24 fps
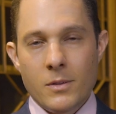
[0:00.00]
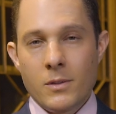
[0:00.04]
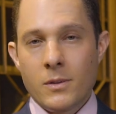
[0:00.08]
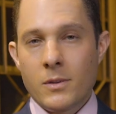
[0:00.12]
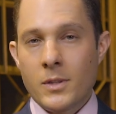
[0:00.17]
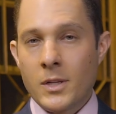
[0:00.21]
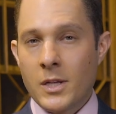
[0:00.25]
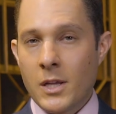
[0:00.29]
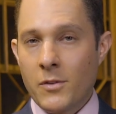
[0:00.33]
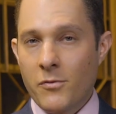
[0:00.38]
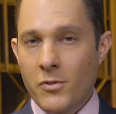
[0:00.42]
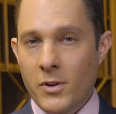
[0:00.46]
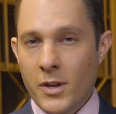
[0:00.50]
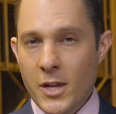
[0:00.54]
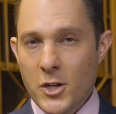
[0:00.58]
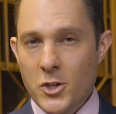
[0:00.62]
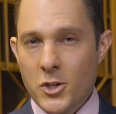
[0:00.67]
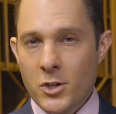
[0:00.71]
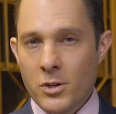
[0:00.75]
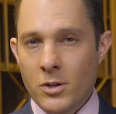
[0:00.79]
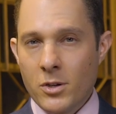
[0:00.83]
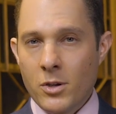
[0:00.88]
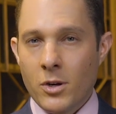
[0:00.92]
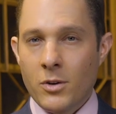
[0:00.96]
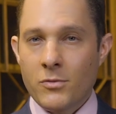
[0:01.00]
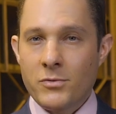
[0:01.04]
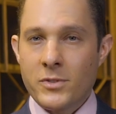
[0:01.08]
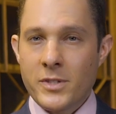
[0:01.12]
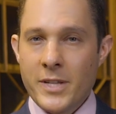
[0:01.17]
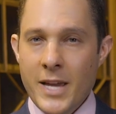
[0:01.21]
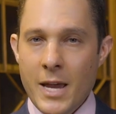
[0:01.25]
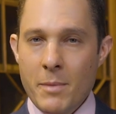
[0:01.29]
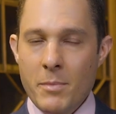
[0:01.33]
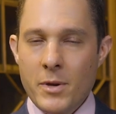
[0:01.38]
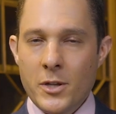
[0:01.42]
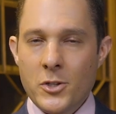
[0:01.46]
The definition of
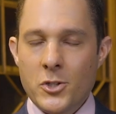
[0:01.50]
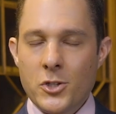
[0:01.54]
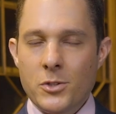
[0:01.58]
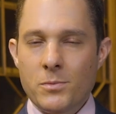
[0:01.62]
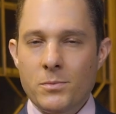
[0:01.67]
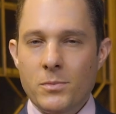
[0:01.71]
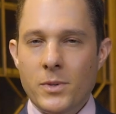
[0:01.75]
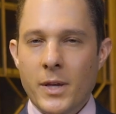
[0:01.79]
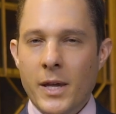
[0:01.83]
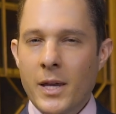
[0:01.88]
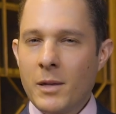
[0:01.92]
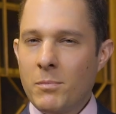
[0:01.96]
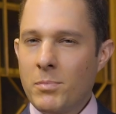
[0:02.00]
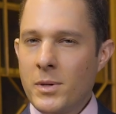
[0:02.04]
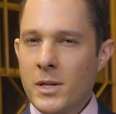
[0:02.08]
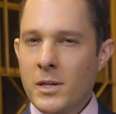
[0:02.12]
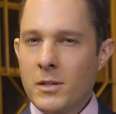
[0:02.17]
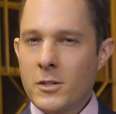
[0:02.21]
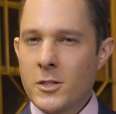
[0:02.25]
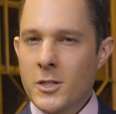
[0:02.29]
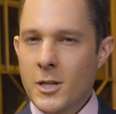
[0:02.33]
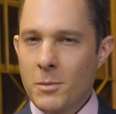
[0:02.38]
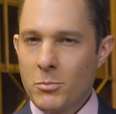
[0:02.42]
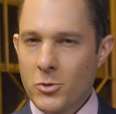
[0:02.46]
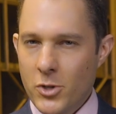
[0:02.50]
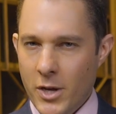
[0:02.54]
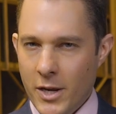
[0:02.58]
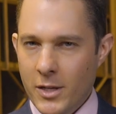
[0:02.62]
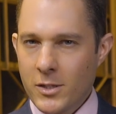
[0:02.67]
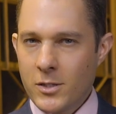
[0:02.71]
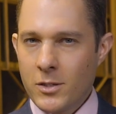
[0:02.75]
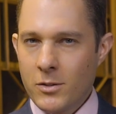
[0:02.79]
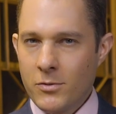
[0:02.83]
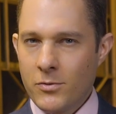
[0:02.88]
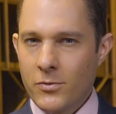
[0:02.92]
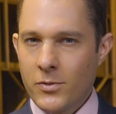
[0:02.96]
damage can be
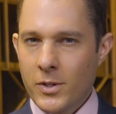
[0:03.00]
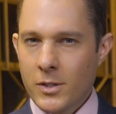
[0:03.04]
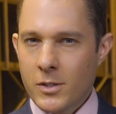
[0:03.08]
subjective,